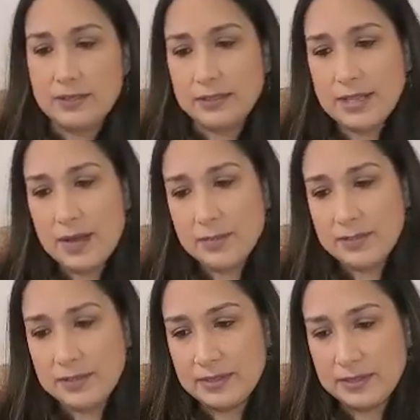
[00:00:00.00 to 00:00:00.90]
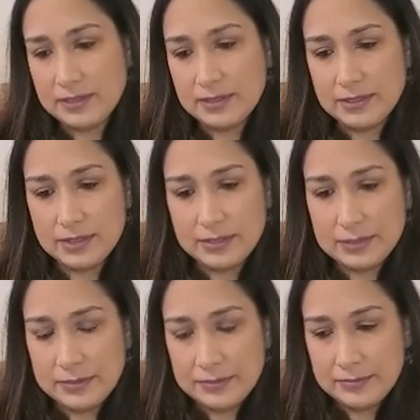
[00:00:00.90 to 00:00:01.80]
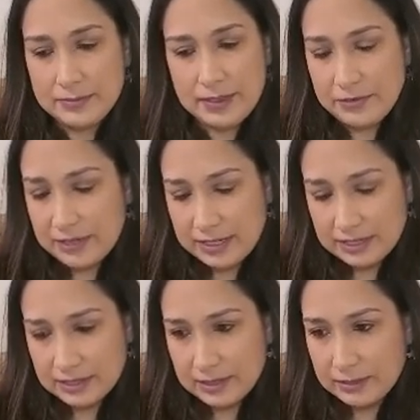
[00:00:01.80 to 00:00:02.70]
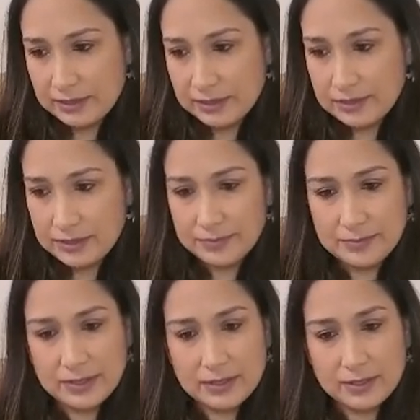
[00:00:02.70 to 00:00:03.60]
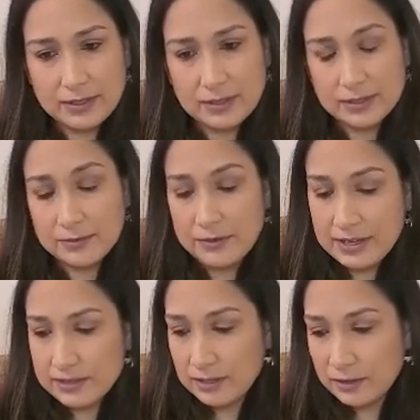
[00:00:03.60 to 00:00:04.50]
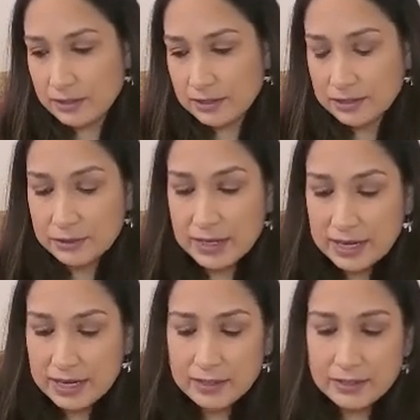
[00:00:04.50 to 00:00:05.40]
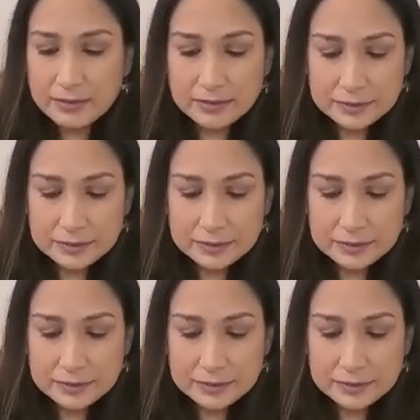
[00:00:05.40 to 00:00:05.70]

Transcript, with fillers: numbers, different activities. Uh, find the longer train.